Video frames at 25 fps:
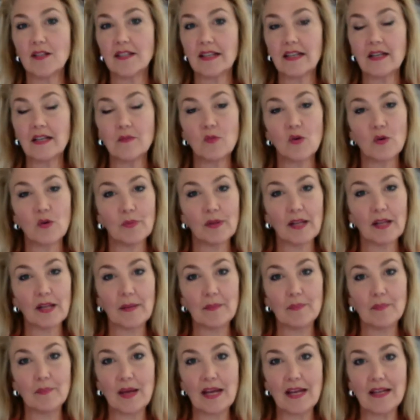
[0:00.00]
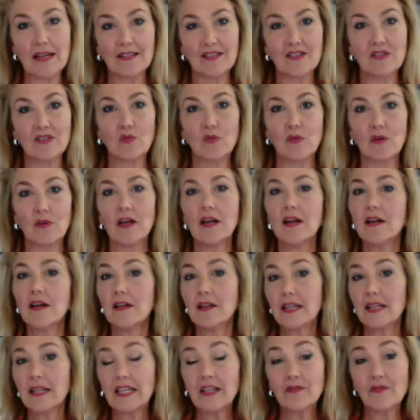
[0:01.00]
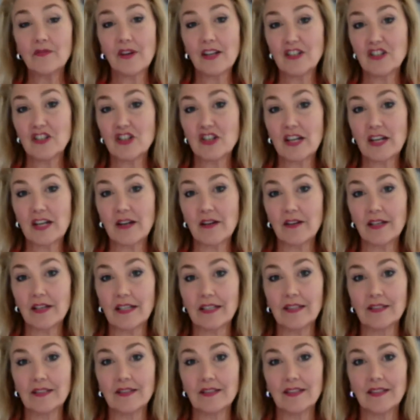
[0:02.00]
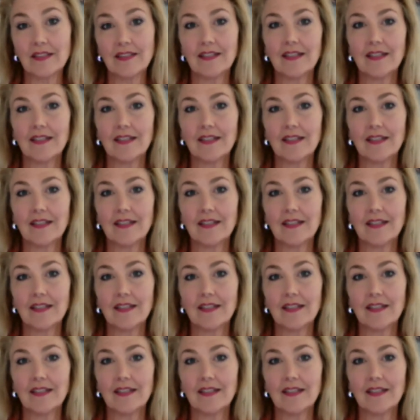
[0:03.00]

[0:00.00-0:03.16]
to eat more plant-based or eat vegetarian.